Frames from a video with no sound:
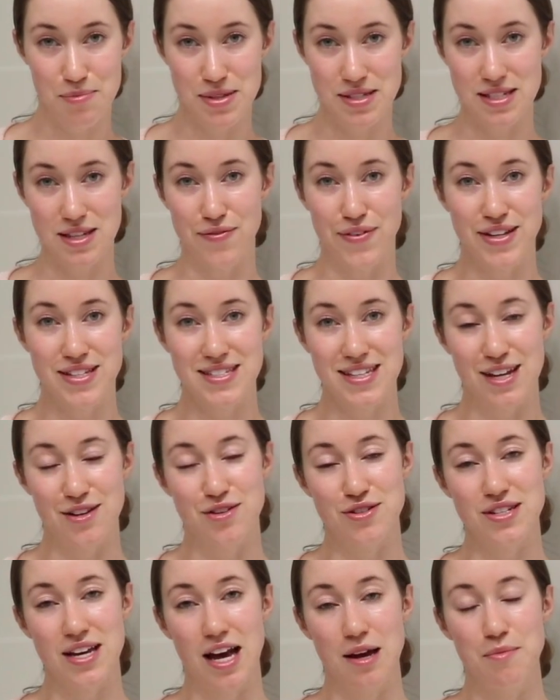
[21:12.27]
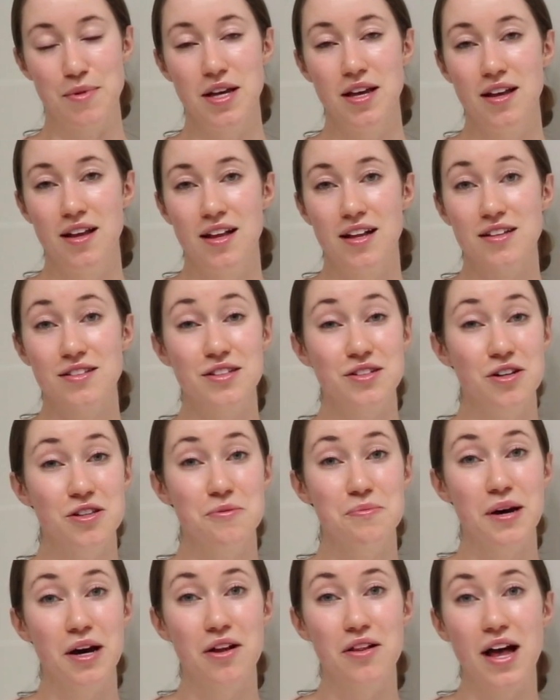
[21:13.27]
Pacific Standard Time, click on
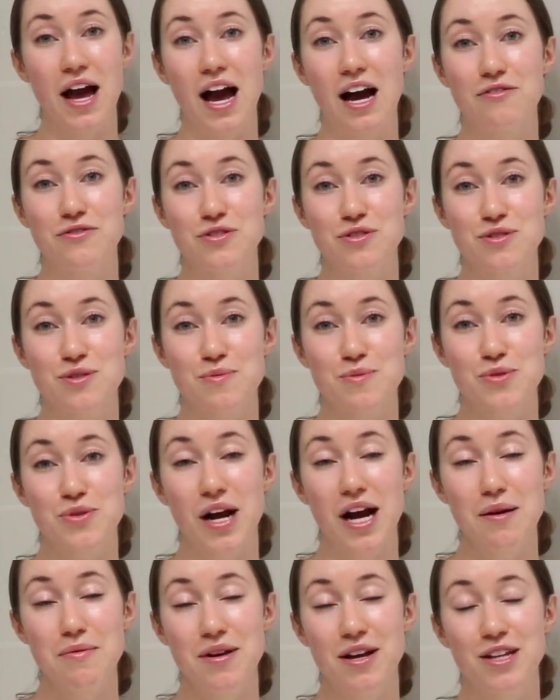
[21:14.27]
the bell after you subscribe,